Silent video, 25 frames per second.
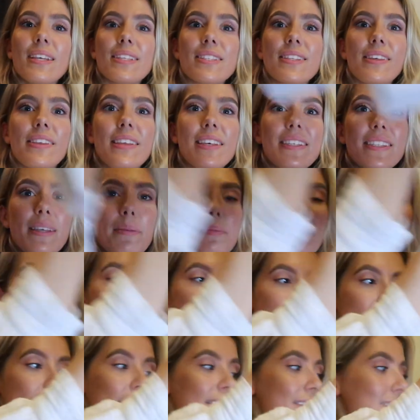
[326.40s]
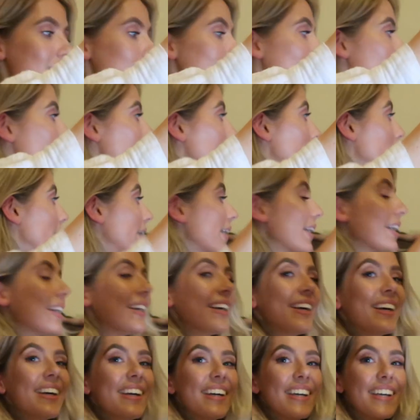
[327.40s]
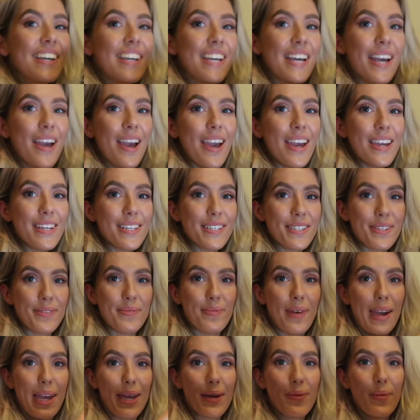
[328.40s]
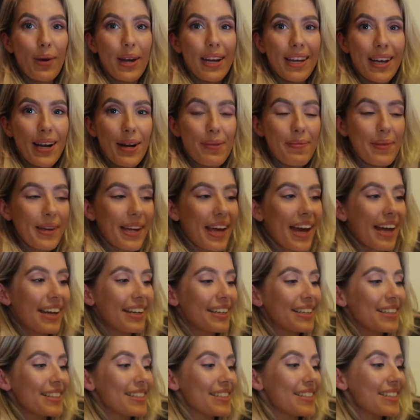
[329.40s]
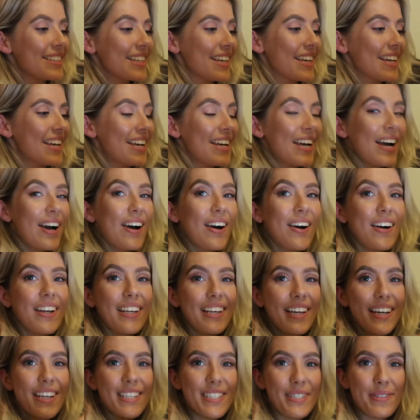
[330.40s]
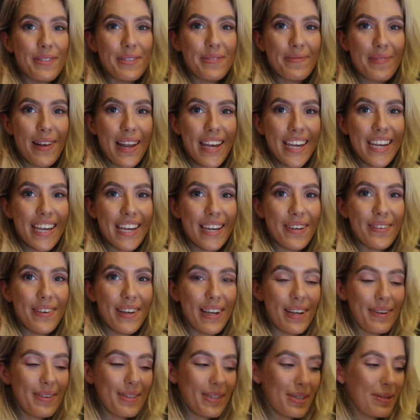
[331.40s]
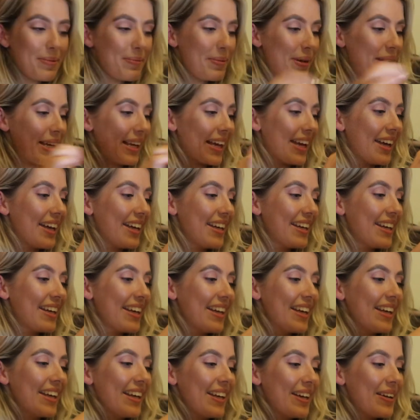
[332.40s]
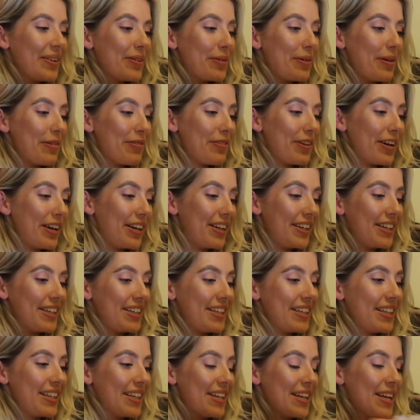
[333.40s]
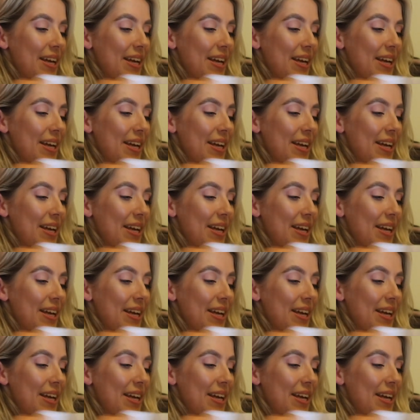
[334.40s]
So they sent me this. I'm hoping it doesn't wake Winnie up again, because earlier she was playing while I was opening it with her.